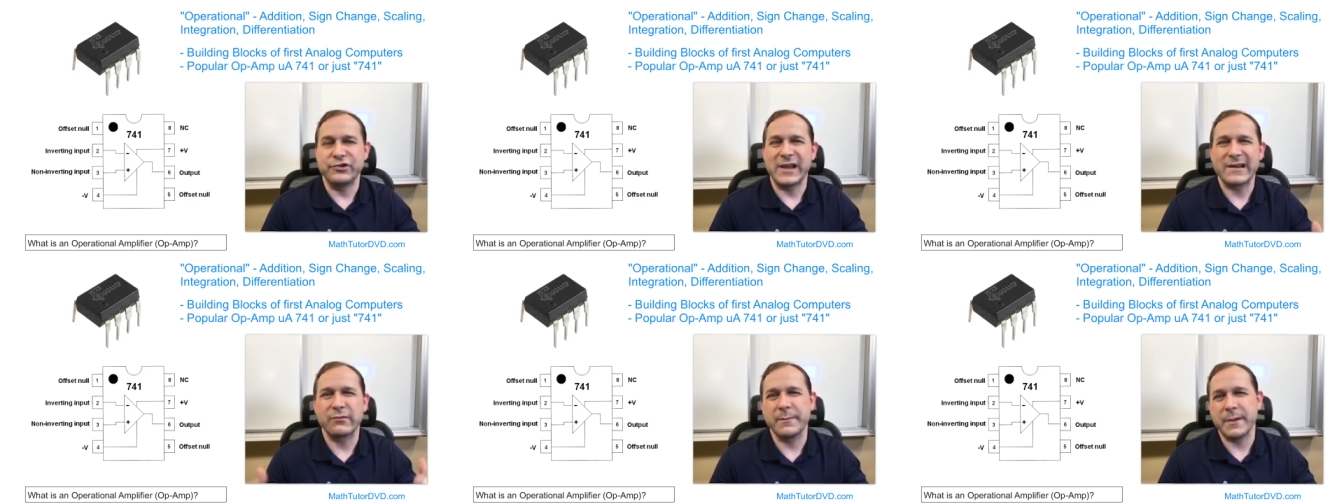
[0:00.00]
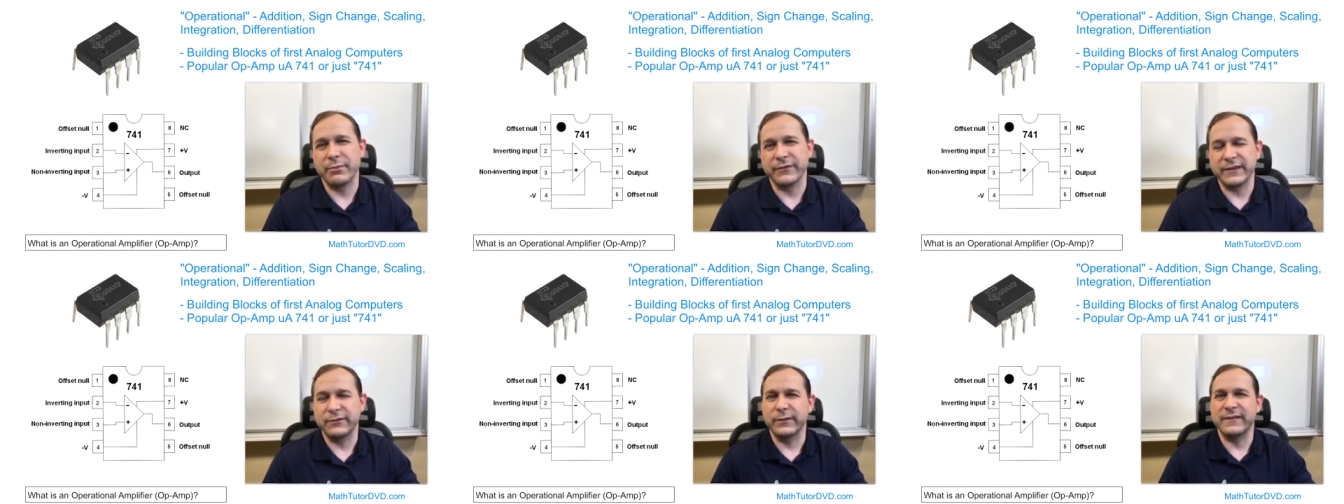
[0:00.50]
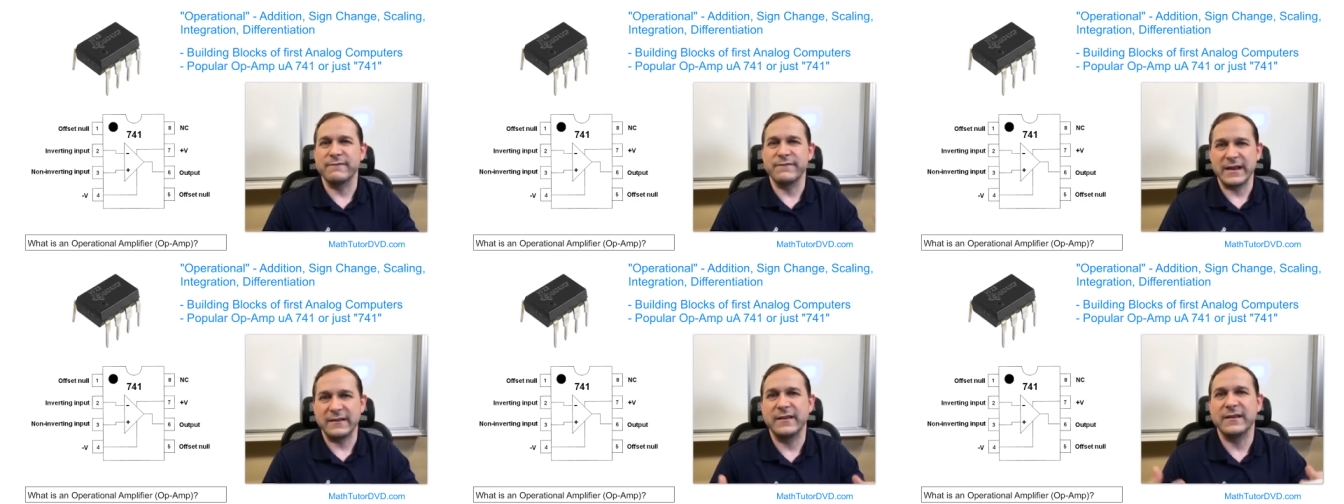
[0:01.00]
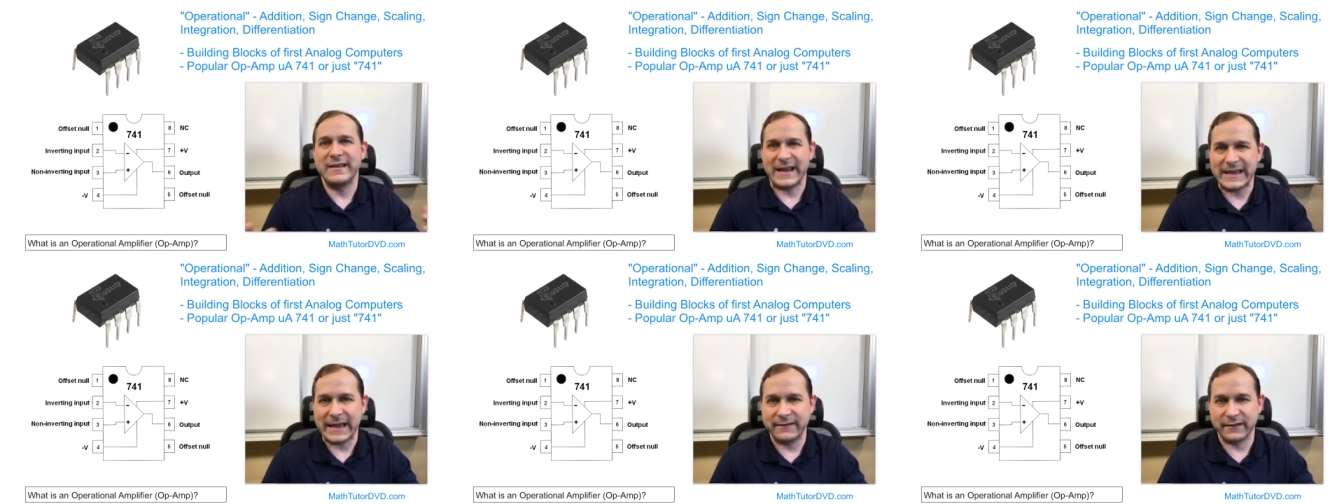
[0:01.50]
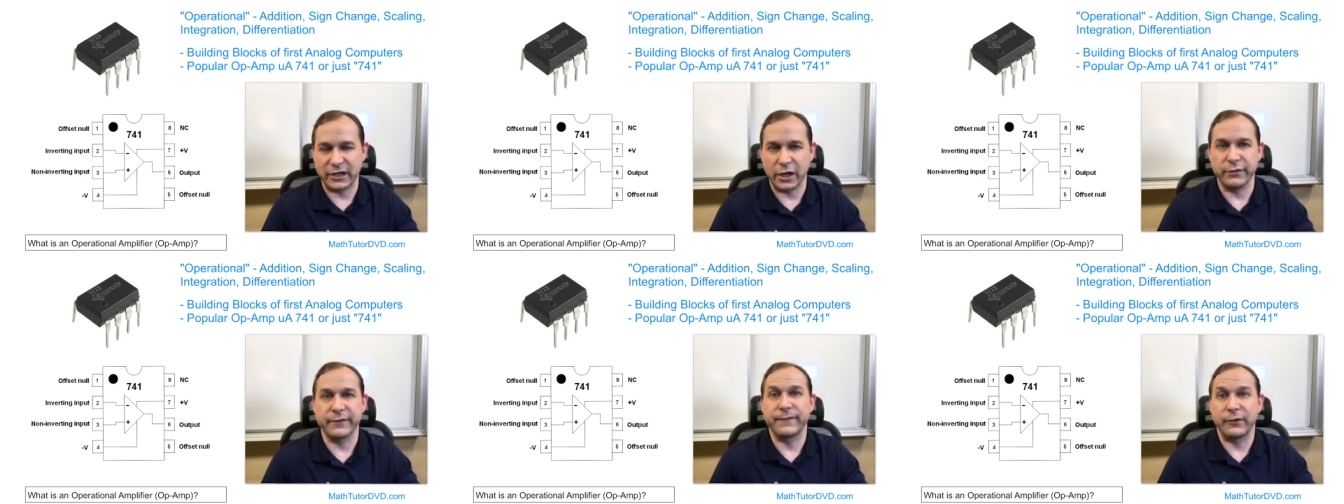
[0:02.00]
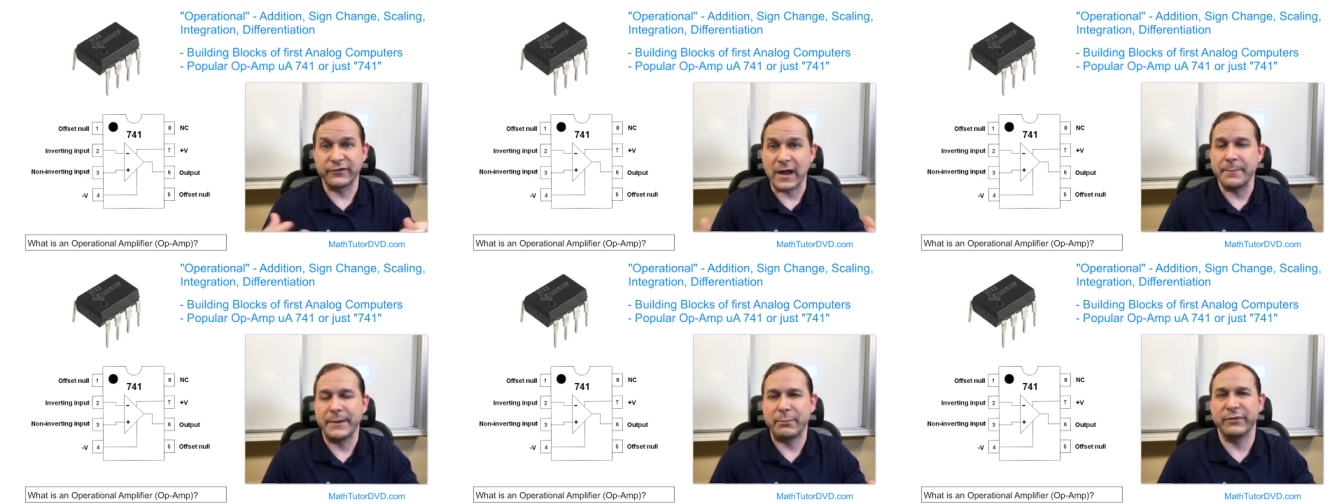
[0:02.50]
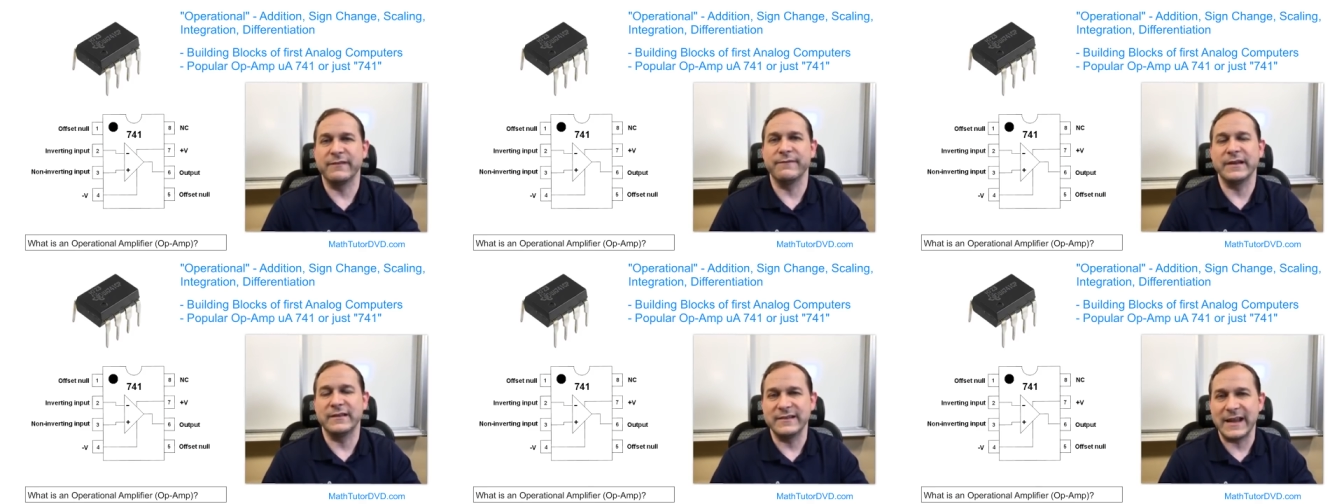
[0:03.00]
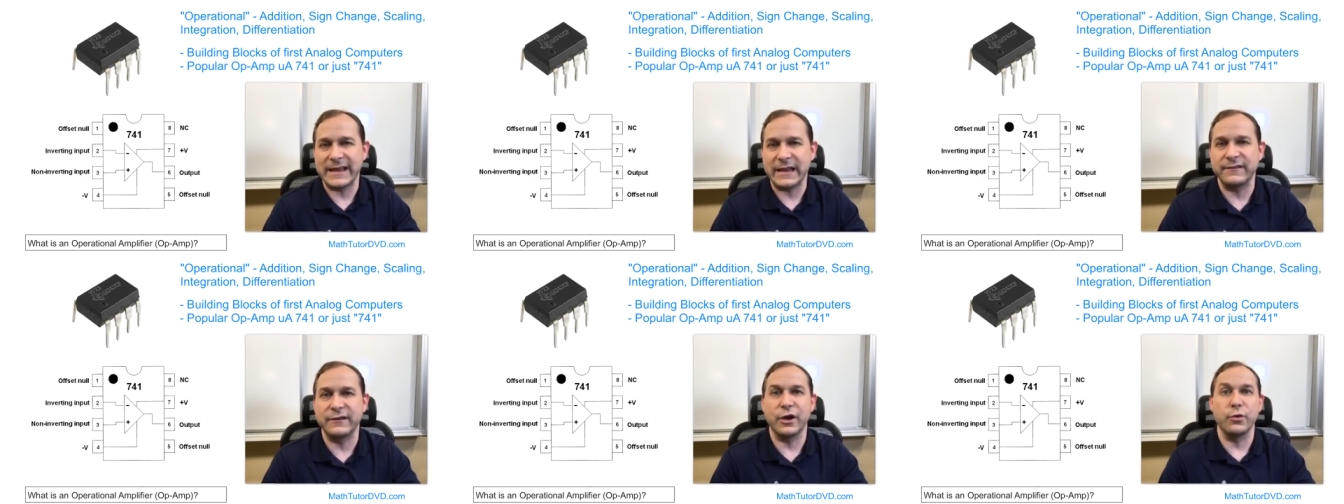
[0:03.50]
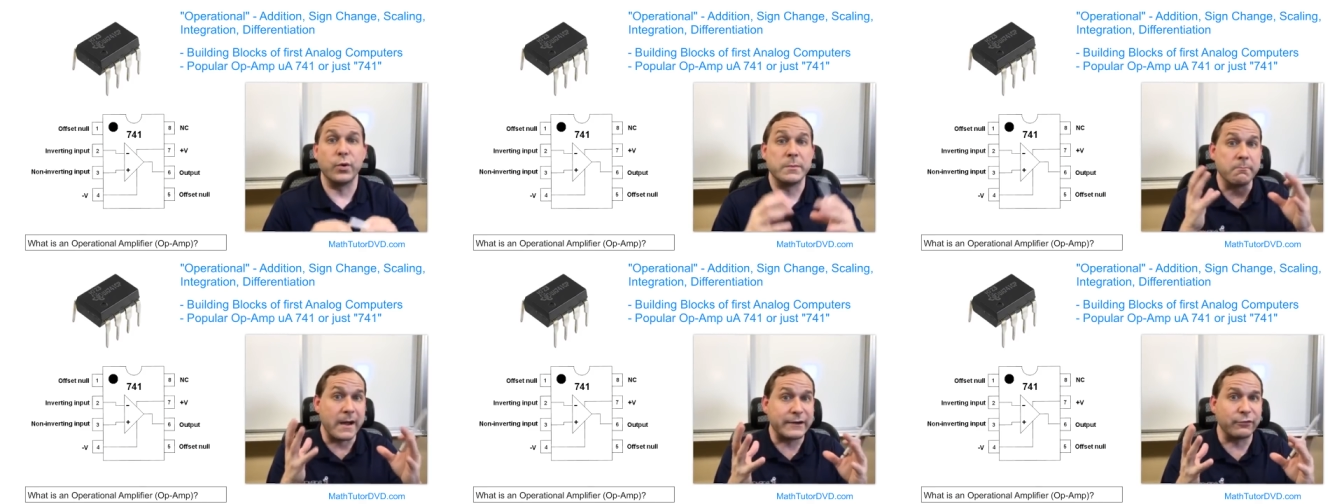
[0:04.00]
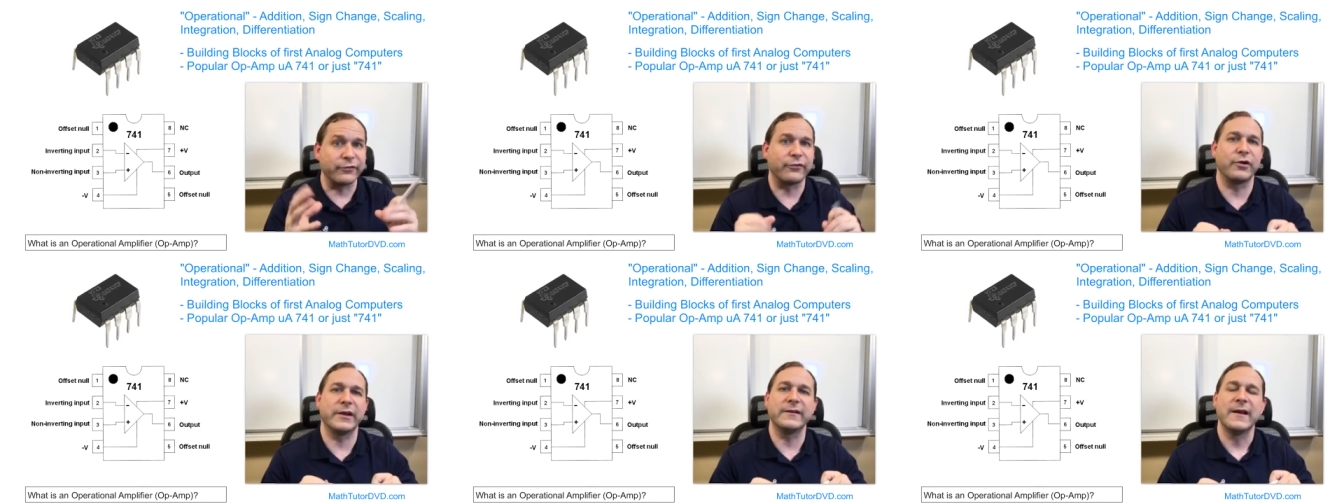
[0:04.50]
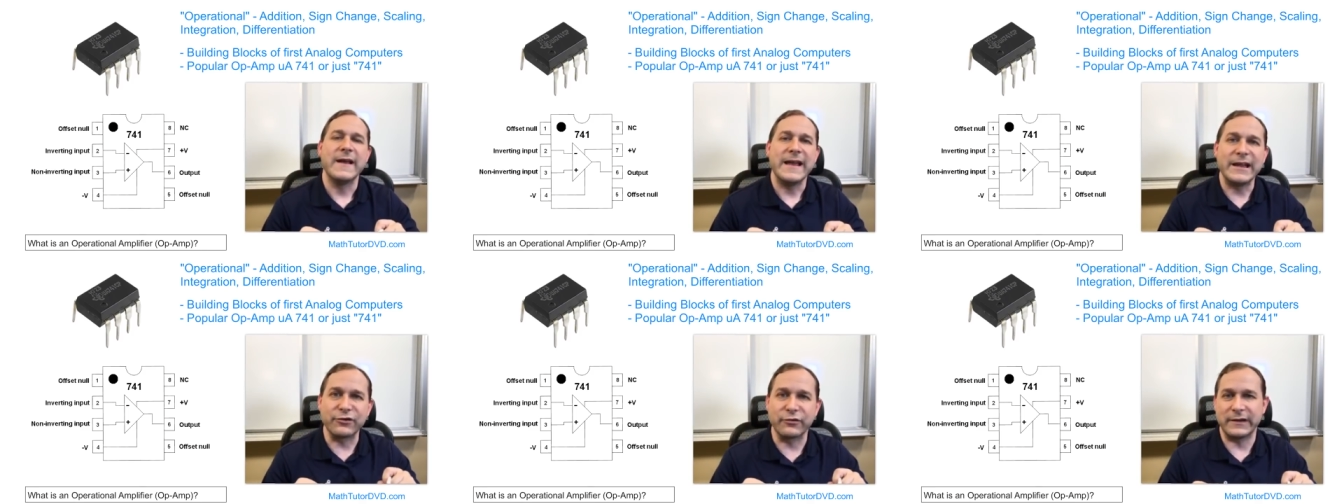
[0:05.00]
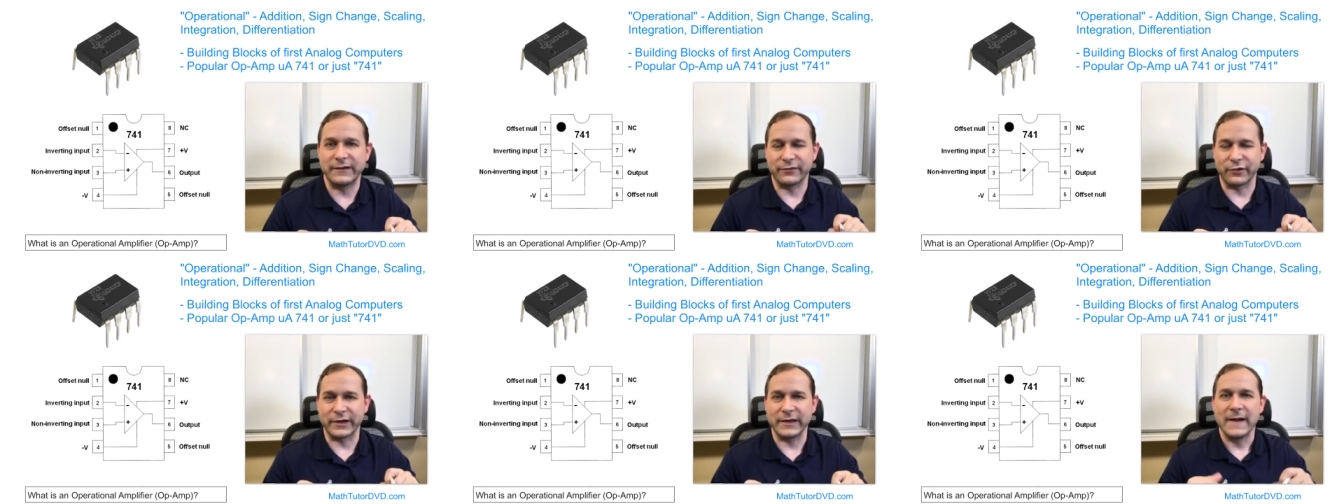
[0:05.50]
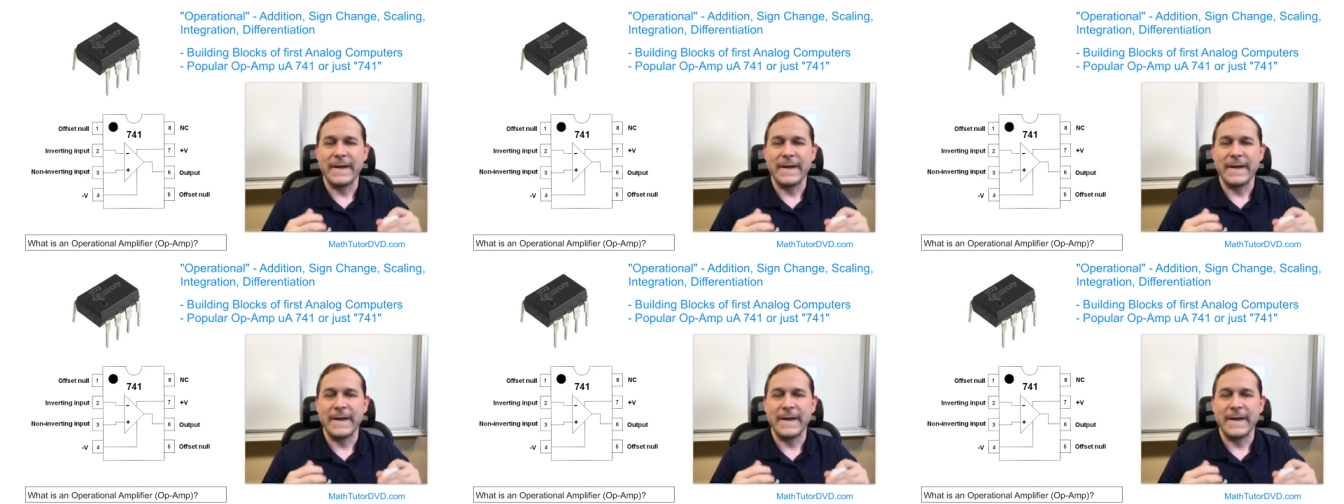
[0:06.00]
You got to remember this was invented decades ago, the first op amp was invented decades ago, when microcircuit, integrated circuit,